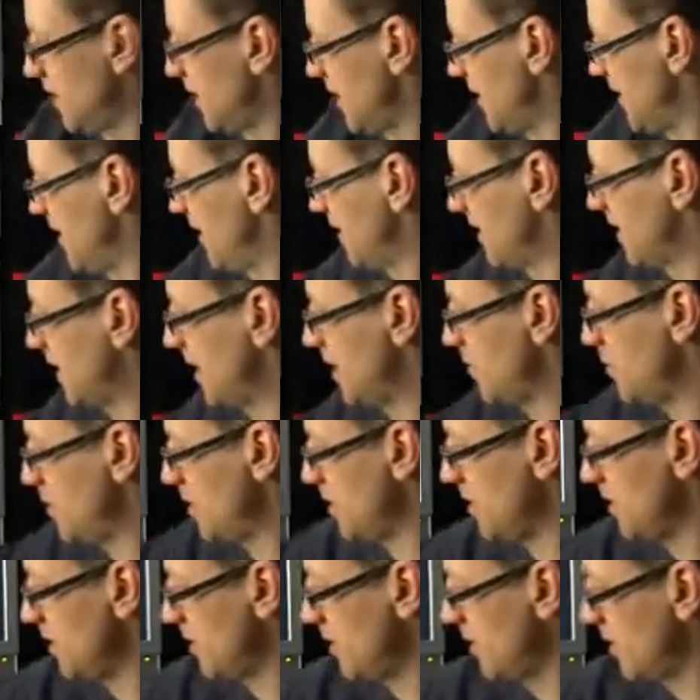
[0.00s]
like that came
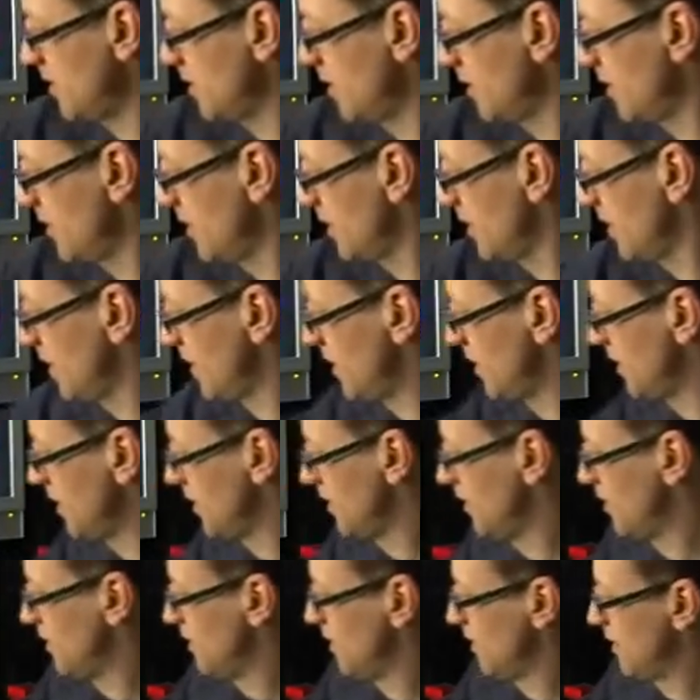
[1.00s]
in.
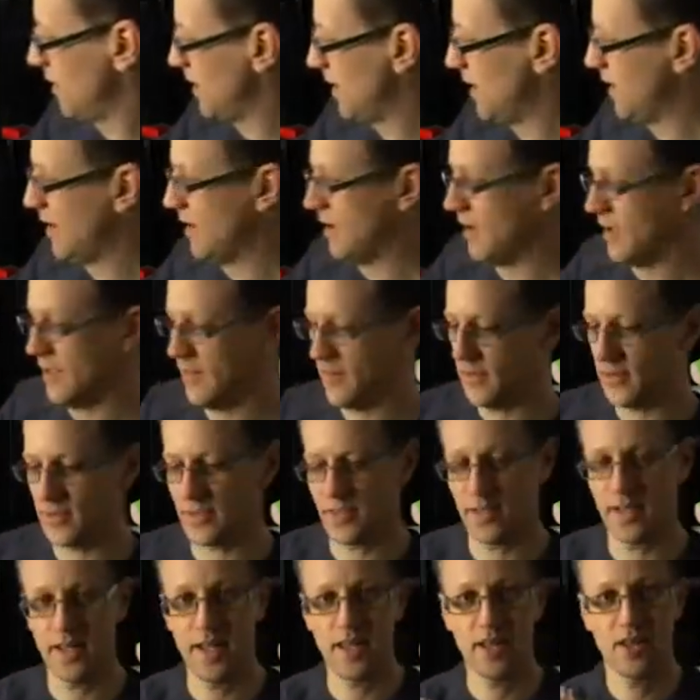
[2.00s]

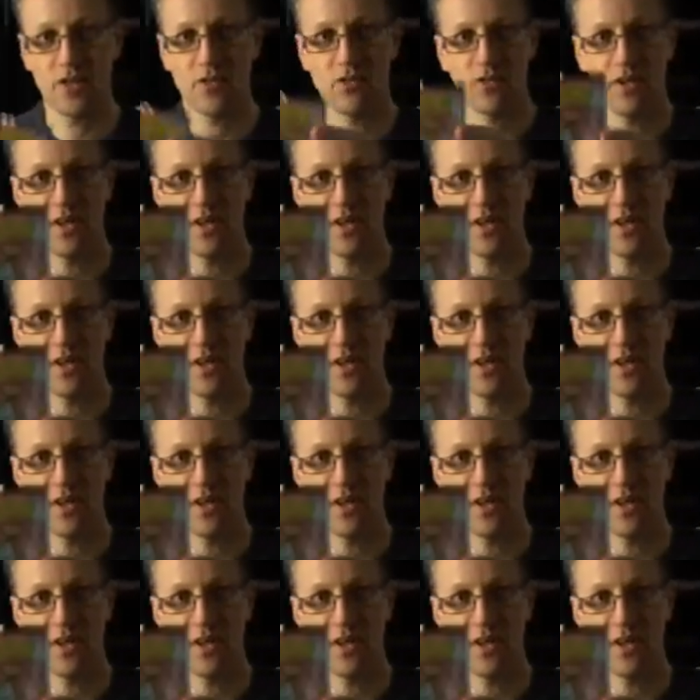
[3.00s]
There's a later